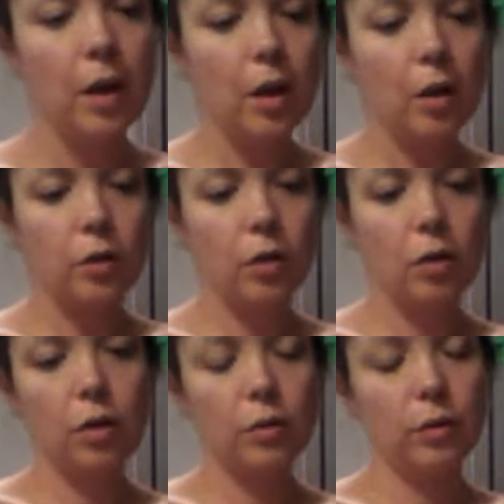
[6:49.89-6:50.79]
So you can
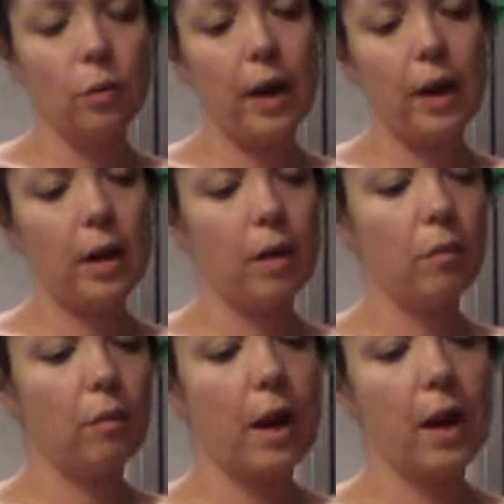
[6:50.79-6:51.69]
use a wet
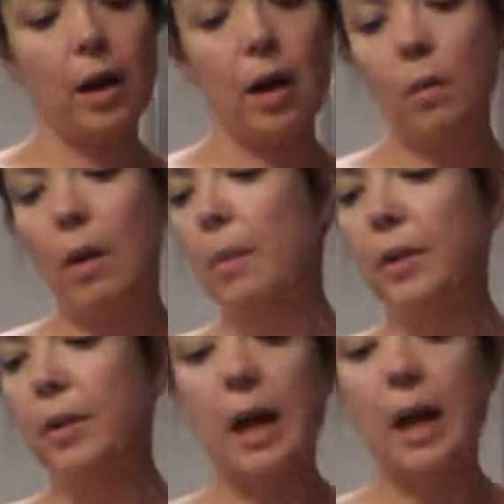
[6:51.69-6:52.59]
rag, a wet
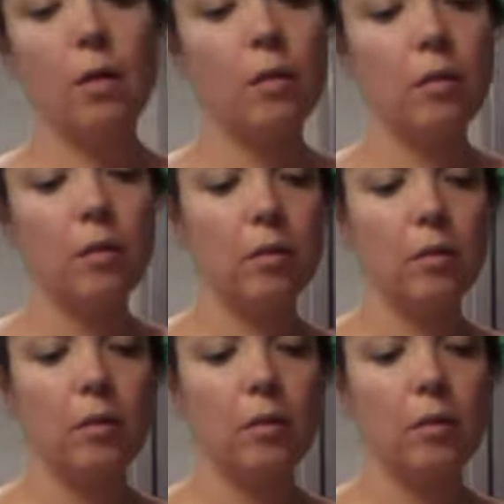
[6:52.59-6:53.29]
paper towel.